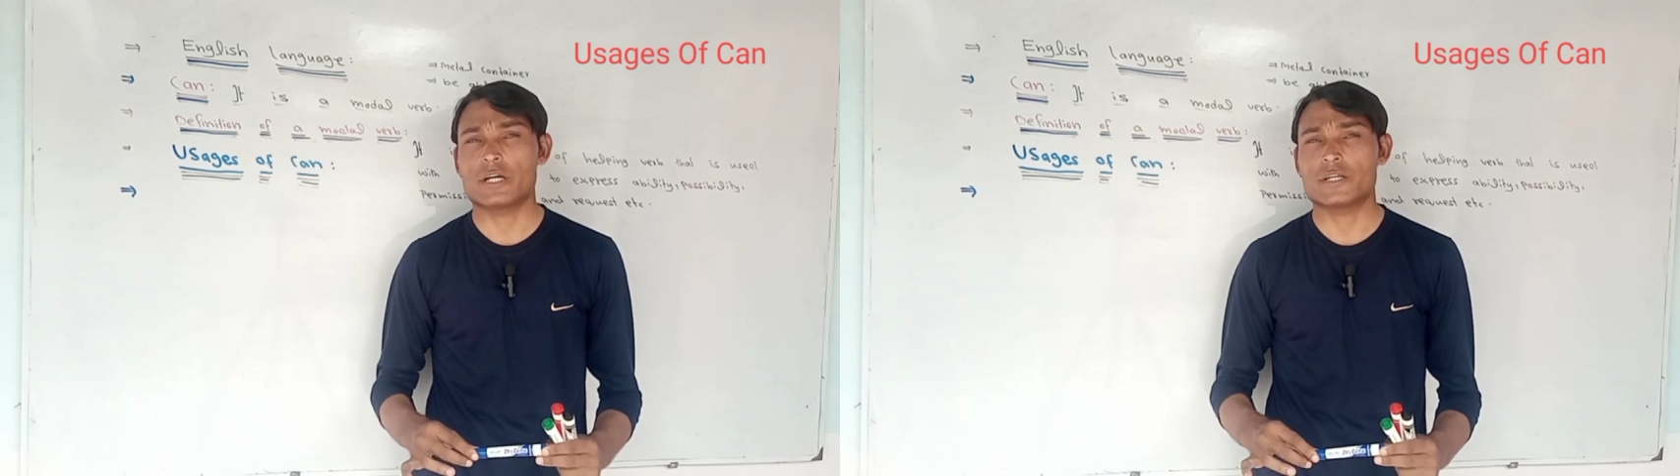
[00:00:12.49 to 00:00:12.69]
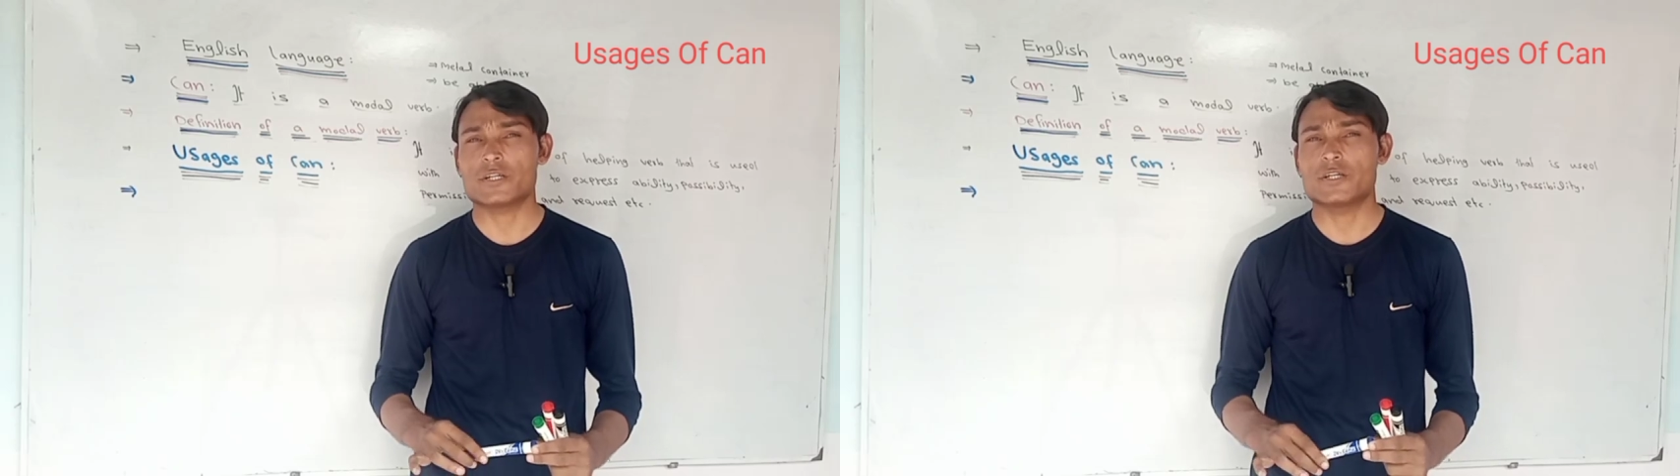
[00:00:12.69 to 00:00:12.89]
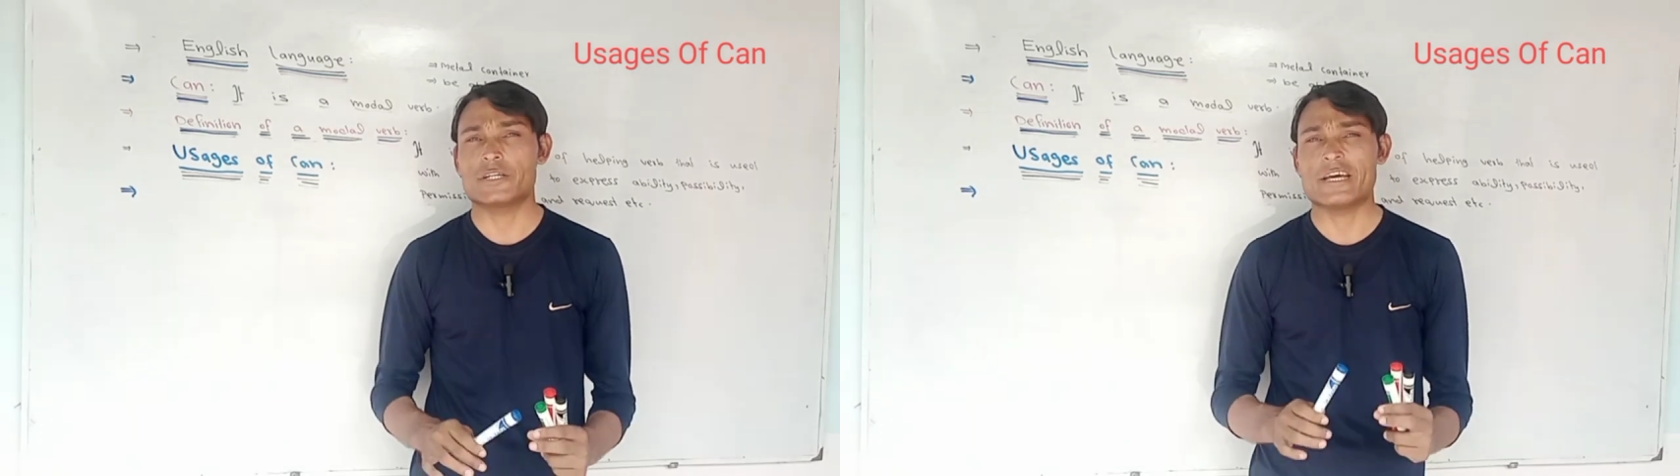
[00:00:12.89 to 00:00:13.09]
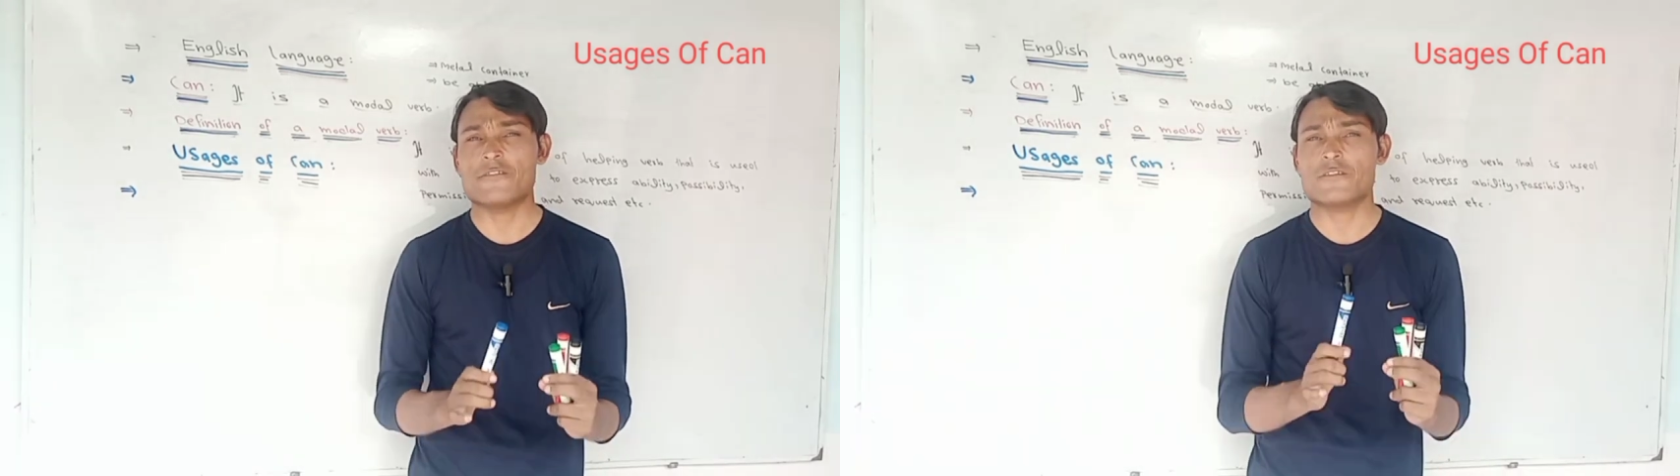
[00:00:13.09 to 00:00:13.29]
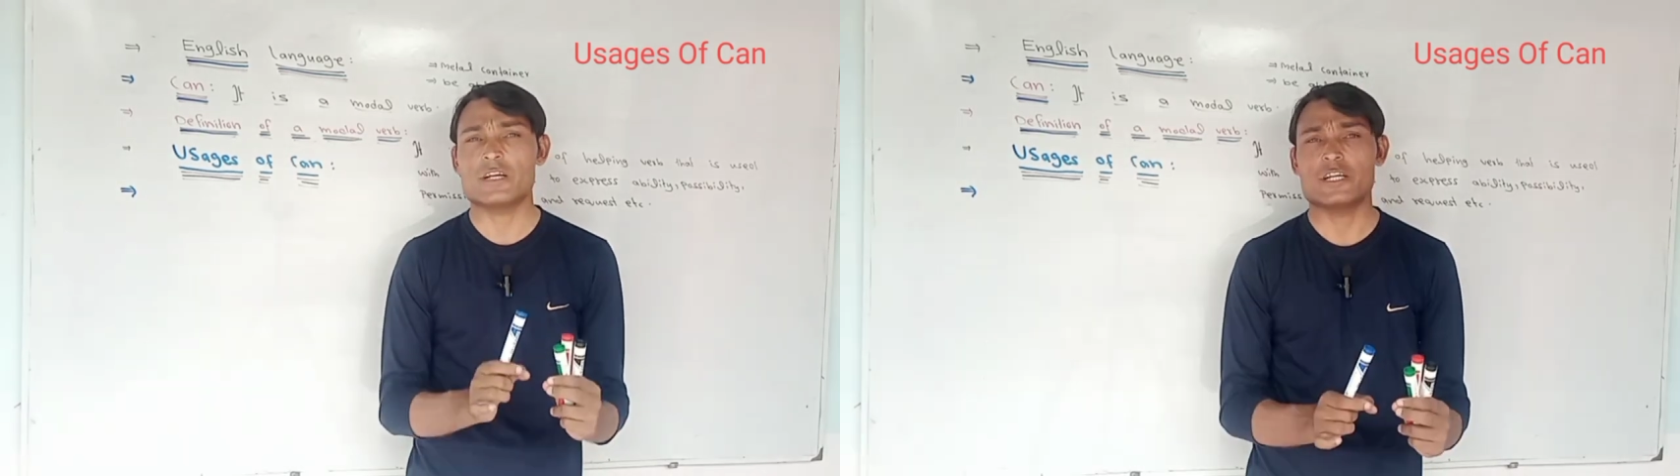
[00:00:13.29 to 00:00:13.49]
that
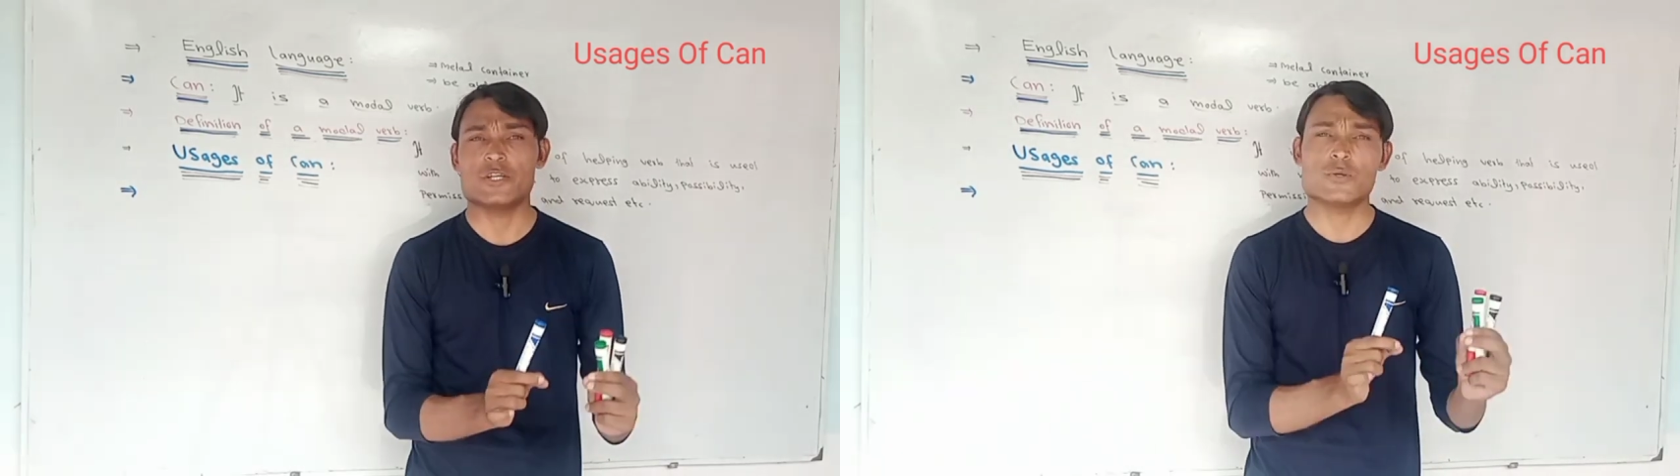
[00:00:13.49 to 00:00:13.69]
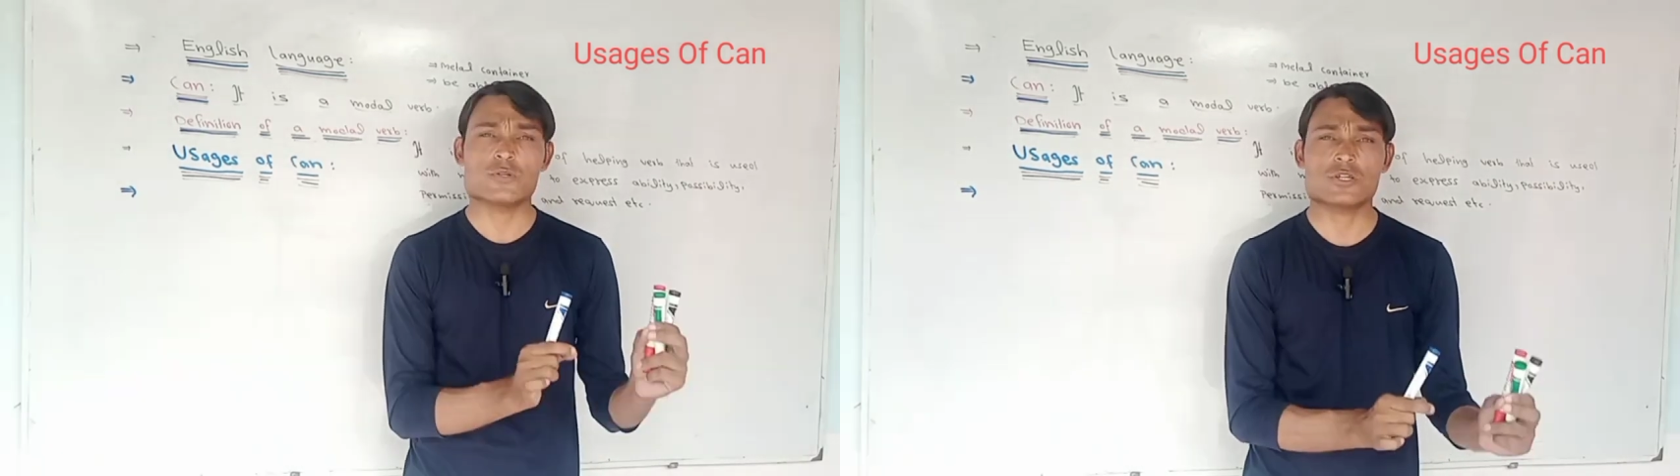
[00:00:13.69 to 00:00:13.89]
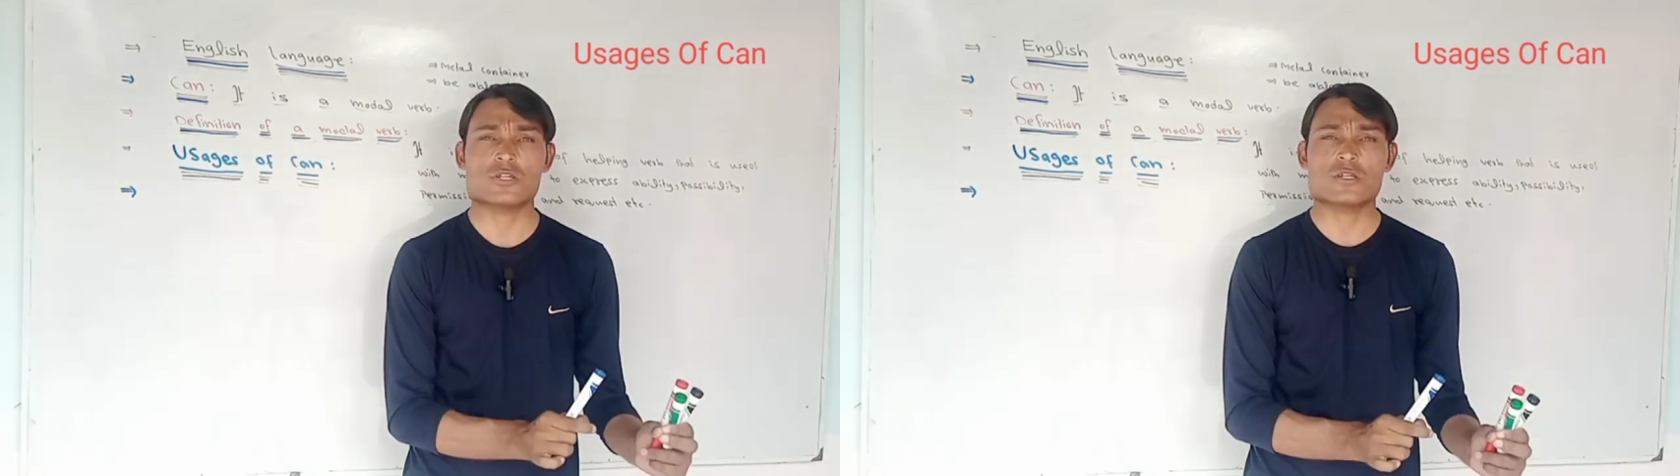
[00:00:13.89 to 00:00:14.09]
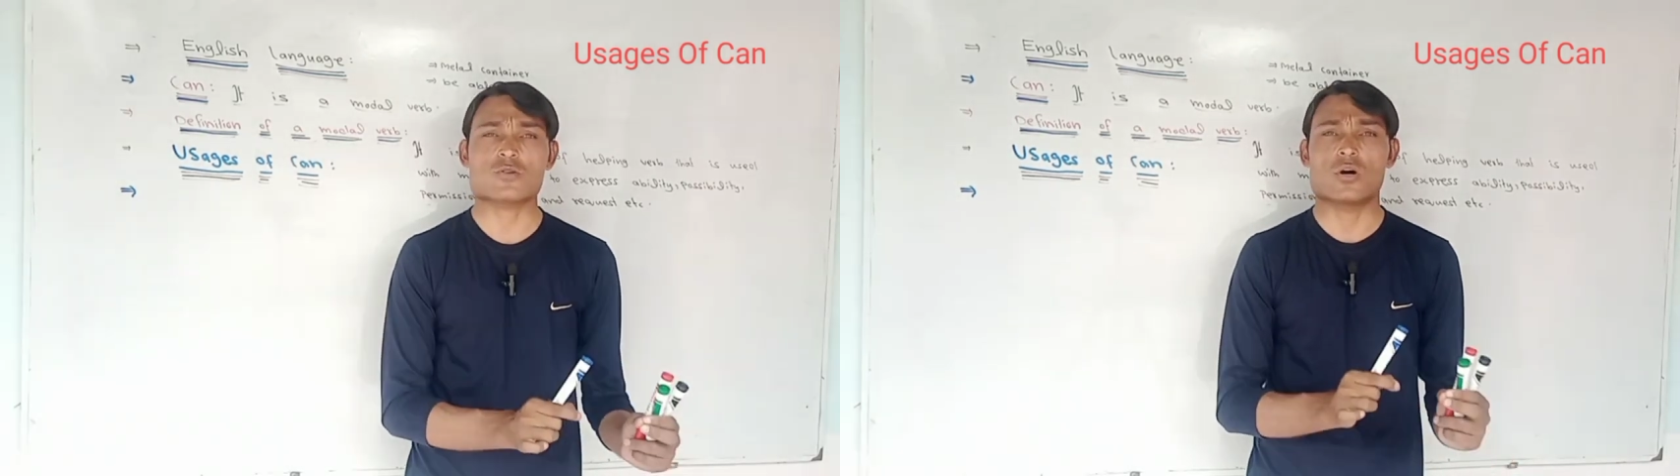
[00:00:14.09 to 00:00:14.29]
different usages